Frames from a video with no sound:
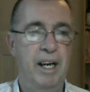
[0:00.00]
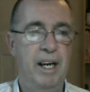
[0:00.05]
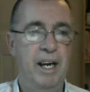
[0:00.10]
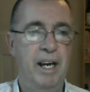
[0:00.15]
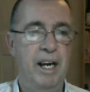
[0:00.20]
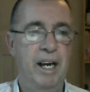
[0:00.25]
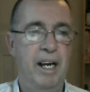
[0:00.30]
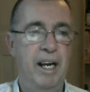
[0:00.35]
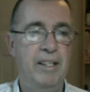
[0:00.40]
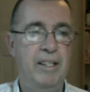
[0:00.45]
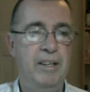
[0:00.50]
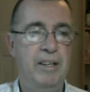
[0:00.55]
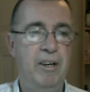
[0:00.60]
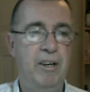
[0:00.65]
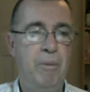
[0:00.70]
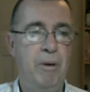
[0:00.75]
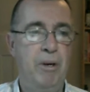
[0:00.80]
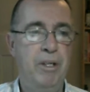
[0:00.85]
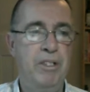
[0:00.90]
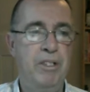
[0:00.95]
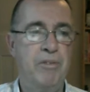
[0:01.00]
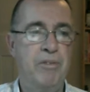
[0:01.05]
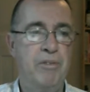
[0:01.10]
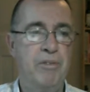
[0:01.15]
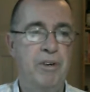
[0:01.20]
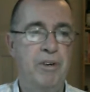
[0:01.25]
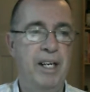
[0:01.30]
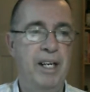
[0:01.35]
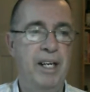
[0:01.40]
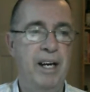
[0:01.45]
And no points
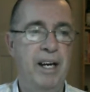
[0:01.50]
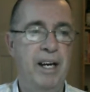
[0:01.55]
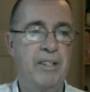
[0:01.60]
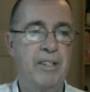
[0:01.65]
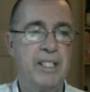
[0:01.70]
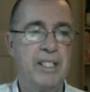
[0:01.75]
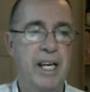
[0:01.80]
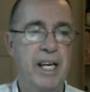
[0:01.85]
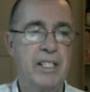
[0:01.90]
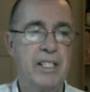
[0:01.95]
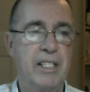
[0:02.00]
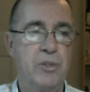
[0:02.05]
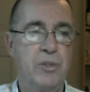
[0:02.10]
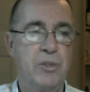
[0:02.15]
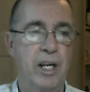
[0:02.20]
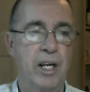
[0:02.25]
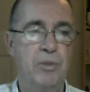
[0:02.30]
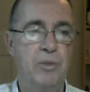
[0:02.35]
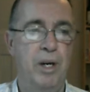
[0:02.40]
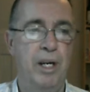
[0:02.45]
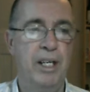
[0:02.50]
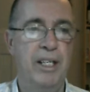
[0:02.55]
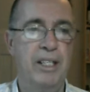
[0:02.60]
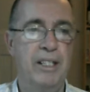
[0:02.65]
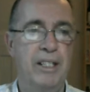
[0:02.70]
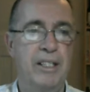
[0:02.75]
for it now because Sasquatch won it.